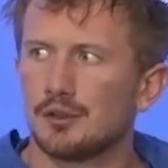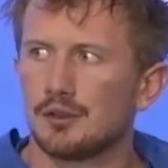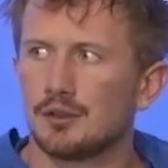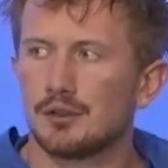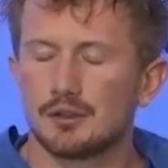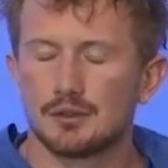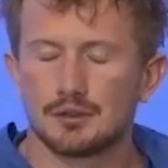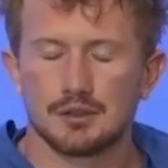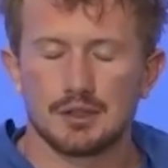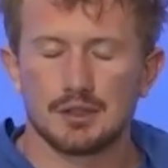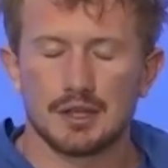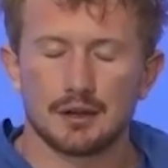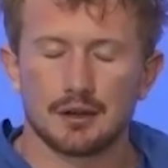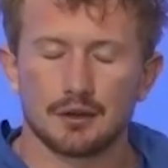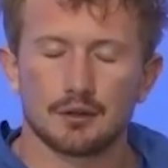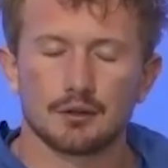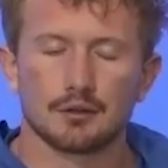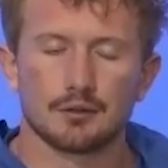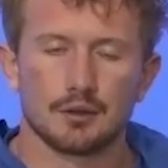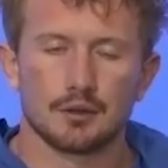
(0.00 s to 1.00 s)

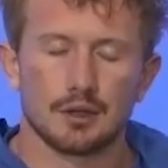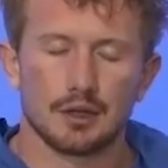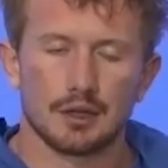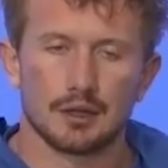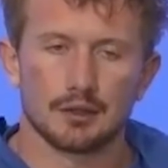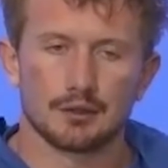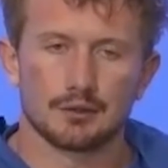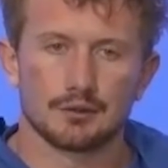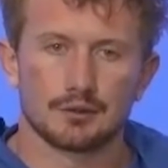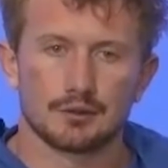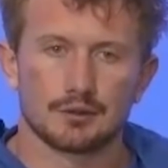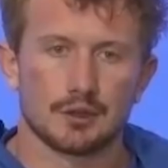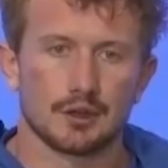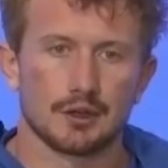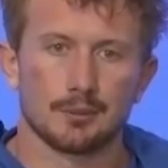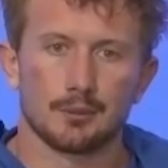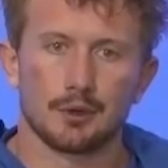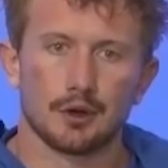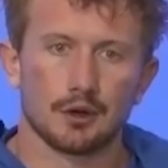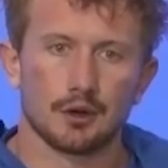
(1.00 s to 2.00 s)

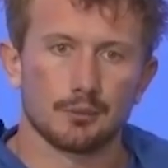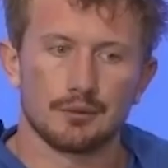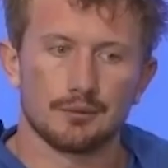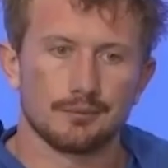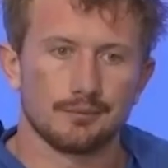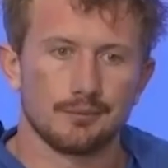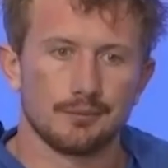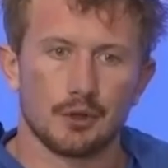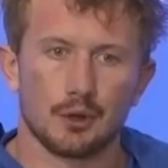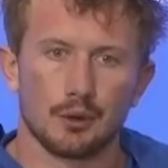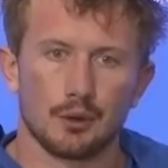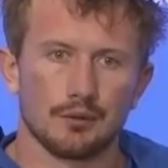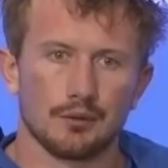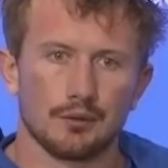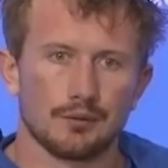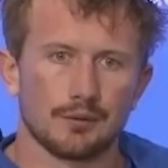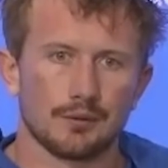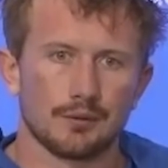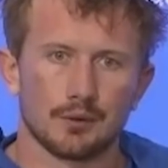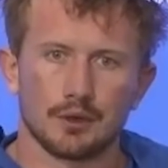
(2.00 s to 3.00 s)
starting tomorrow, but no
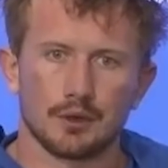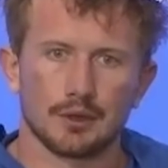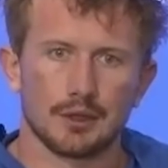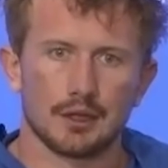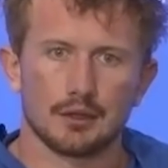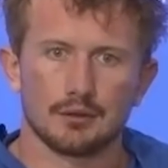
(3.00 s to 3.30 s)
info on that.